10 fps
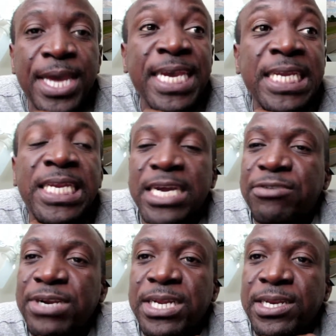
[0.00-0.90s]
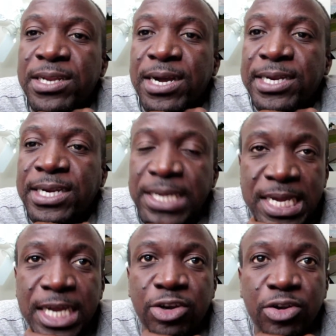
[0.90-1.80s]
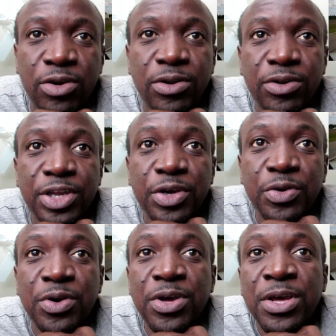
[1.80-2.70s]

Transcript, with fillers: heat can really uh, take a toll on you.